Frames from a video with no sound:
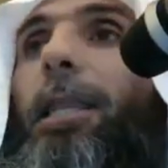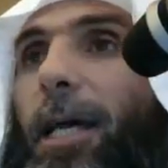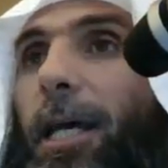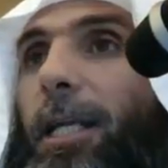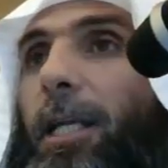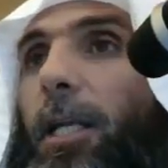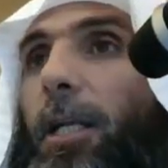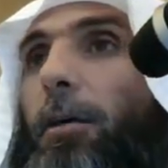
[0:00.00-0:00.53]

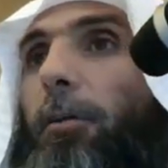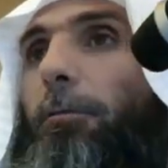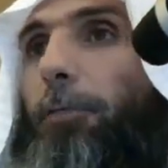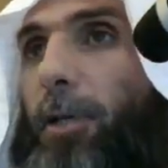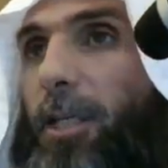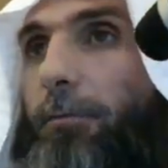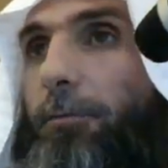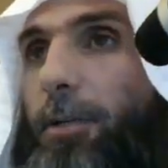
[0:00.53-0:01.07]
than
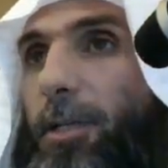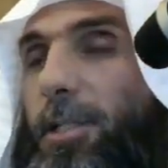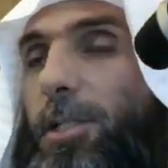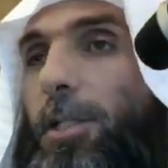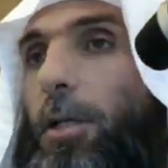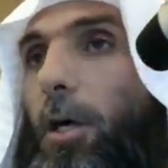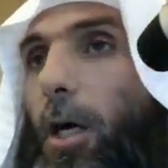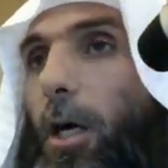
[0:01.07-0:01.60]

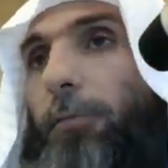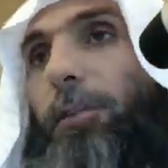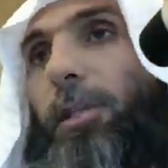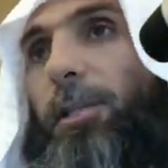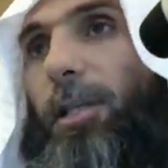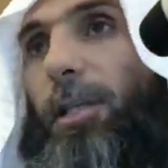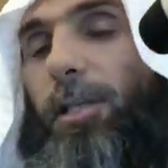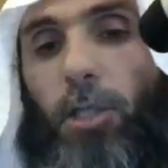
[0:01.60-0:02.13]
forgiveness of the
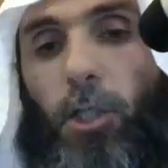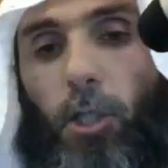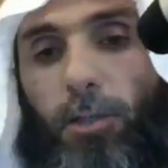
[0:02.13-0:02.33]
sin.